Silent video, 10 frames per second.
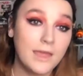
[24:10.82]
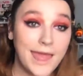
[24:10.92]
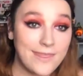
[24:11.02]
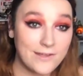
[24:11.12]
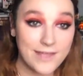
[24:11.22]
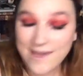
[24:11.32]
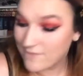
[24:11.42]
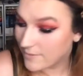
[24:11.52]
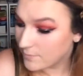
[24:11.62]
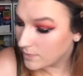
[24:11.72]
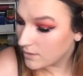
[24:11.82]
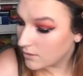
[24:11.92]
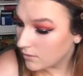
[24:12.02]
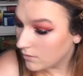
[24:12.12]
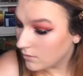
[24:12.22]
And there you have it.
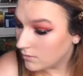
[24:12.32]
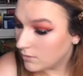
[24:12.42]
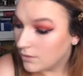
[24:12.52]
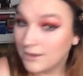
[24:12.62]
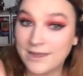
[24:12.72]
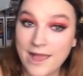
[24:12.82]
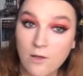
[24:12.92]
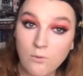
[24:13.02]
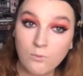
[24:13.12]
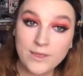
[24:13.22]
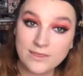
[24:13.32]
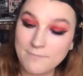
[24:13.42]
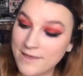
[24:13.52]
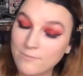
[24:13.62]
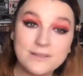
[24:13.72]
Now, with
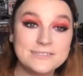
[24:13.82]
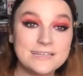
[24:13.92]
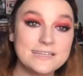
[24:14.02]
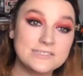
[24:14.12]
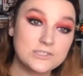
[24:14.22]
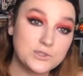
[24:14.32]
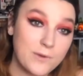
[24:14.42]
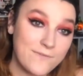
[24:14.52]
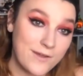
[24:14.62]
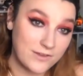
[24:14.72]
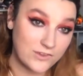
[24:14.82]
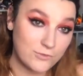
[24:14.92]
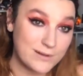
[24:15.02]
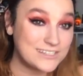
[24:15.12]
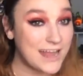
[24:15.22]
my Real Techniques Square Foundation
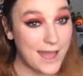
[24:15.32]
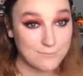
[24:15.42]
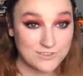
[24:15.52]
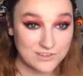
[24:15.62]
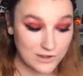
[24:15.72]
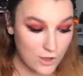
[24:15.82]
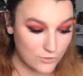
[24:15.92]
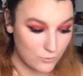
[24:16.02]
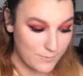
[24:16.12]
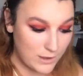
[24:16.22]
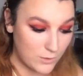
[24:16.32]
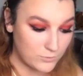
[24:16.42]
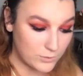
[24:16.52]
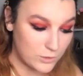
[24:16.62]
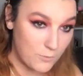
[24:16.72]
Brush, I'm just going to contour my nose.
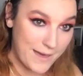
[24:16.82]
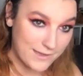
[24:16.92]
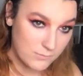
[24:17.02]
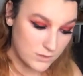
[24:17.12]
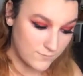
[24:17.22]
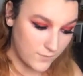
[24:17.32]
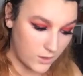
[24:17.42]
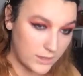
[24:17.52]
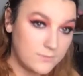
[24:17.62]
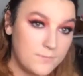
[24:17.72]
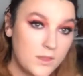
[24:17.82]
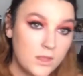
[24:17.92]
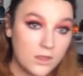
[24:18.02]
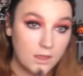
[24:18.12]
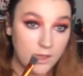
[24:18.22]
We're going to go back in with Fawn.
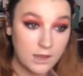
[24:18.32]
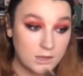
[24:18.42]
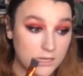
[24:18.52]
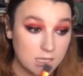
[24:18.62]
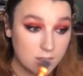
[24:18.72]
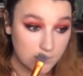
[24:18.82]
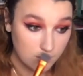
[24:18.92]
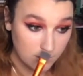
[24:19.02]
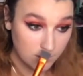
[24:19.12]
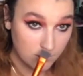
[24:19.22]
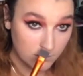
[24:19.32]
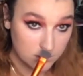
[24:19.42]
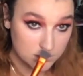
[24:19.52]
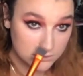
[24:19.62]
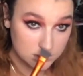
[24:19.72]
And here, we're going
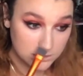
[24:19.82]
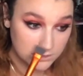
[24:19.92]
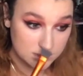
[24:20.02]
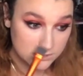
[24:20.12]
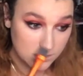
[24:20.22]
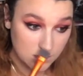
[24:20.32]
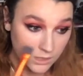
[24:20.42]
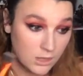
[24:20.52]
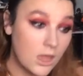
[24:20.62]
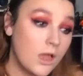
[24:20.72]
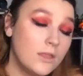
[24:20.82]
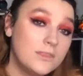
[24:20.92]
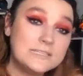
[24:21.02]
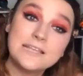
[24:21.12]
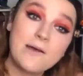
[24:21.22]
to just...
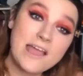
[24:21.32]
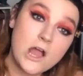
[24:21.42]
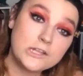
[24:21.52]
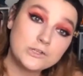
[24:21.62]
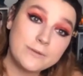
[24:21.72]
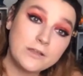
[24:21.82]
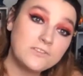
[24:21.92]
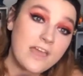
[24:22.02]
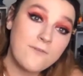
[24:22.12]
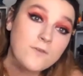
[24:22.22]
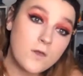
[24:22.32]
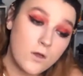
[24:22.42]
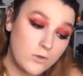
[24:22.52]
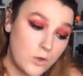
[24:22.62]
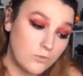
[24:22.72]
This is how I contour my nose. Every con
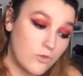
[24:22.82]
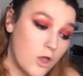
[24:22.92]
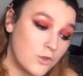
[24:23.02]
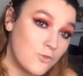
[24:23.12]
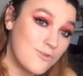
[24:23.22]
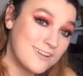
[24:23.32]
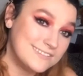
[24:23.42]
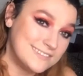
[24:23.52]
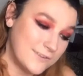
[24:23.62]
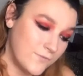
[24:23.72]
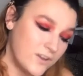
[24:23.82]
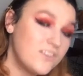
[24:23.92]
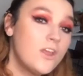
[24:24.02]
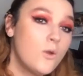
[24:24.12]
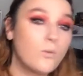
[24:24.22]
nose contour is different.
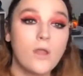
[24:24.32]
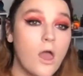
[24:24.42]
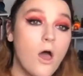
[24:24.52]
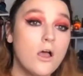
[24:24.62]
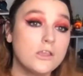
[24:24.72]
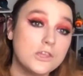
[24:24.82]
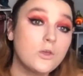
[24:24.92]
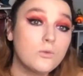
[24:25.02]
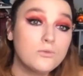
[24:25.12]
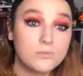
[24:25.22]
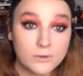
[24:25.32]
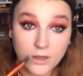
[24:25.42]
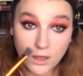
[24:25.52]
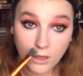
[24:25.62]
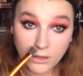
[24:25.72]
We're not all U's. We're
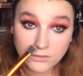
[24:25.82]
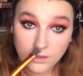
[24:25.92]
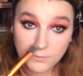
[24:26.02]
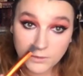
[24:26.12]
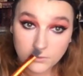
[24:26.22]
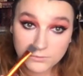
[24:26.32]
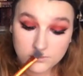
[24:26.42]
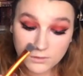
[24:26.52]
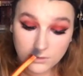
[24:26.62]
not all W's.